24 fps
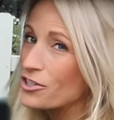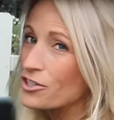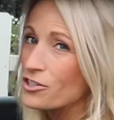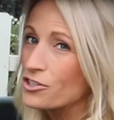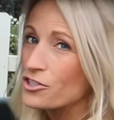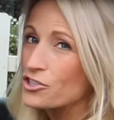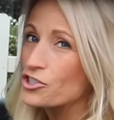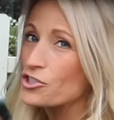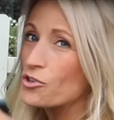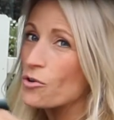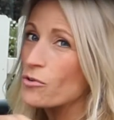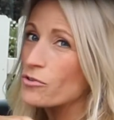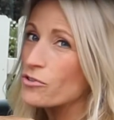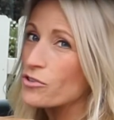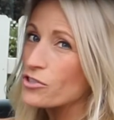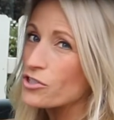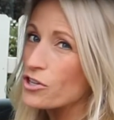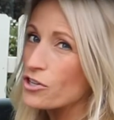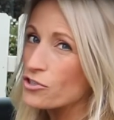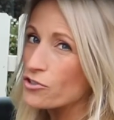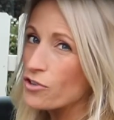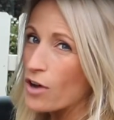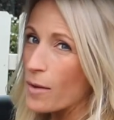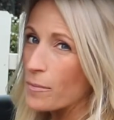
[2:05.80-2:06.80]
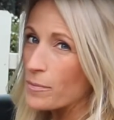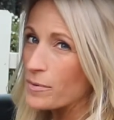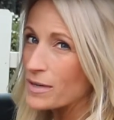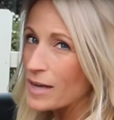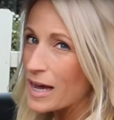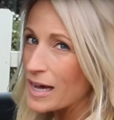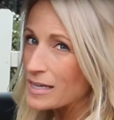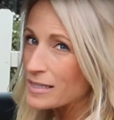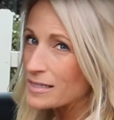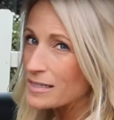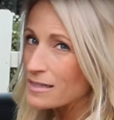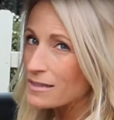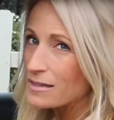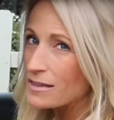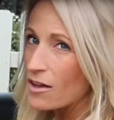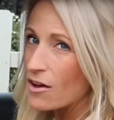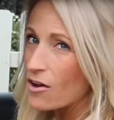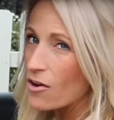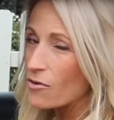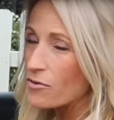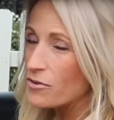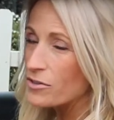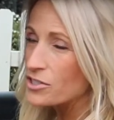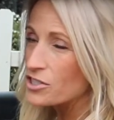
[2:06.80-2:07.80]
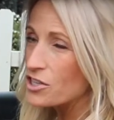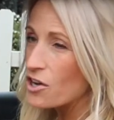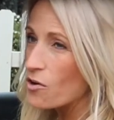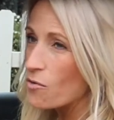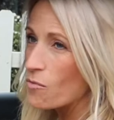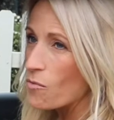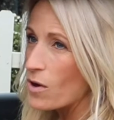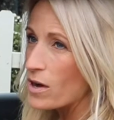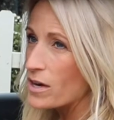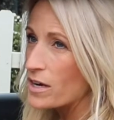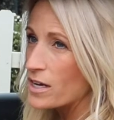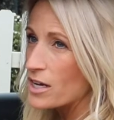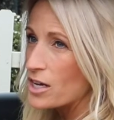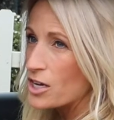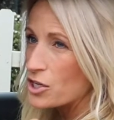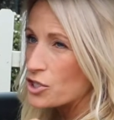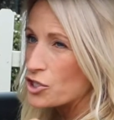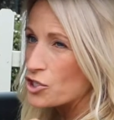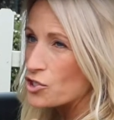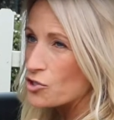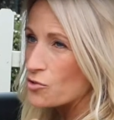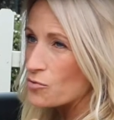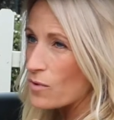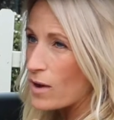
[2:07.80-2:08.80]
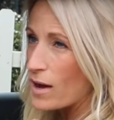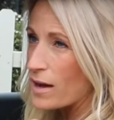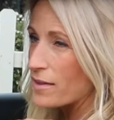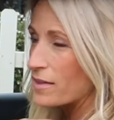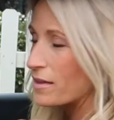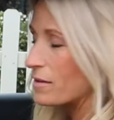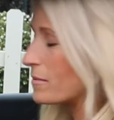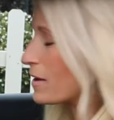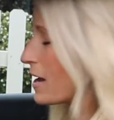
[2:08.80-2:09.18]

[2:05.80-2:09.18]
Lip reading: your shoulders are dropped nice and low. You don't want to shrug them